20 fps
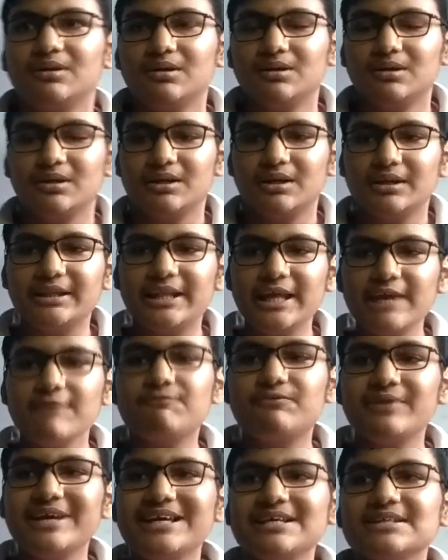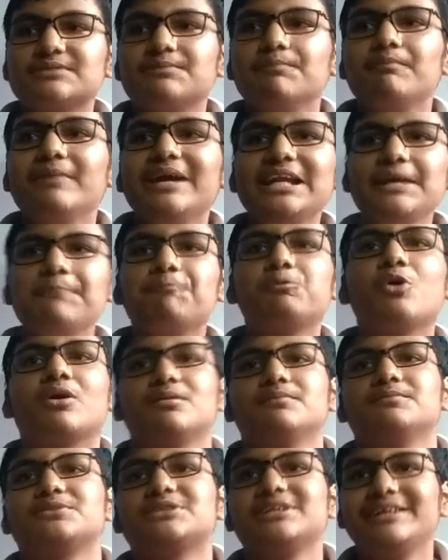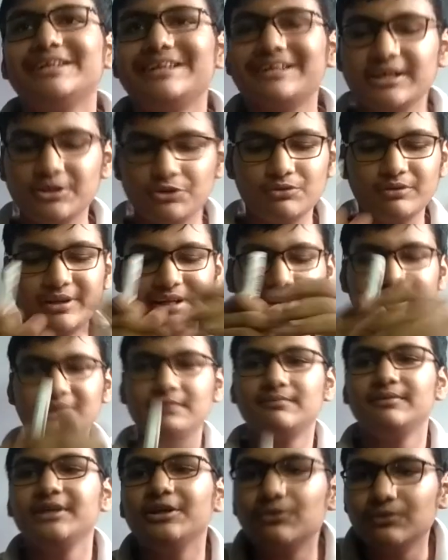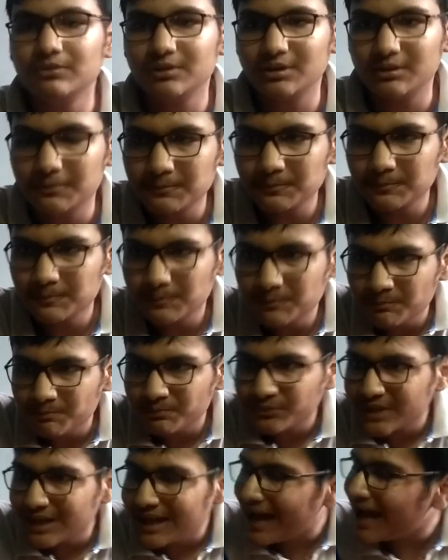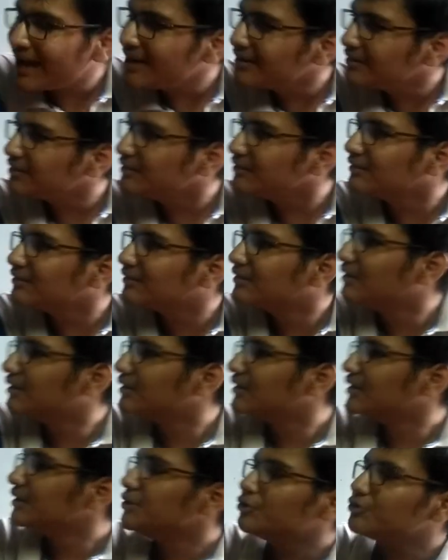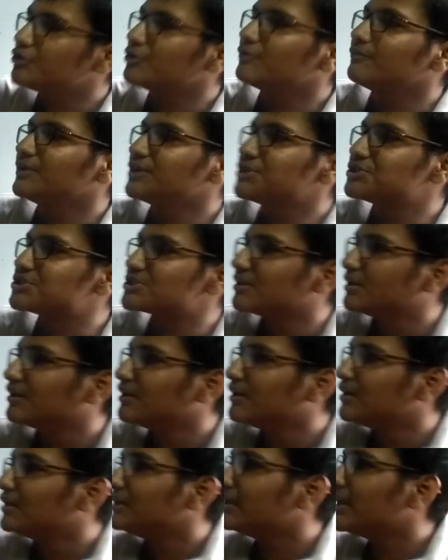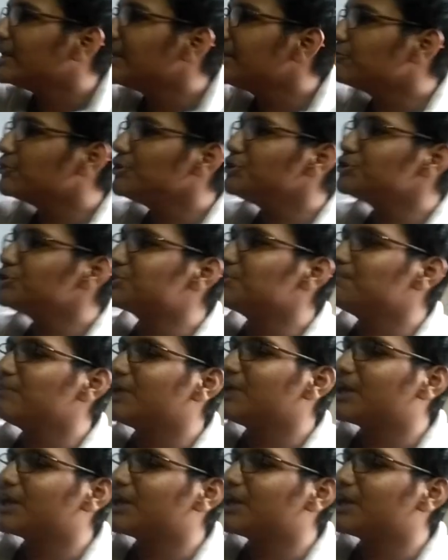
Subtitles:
They faced many problems related to their livelihood, and due to which the revolution became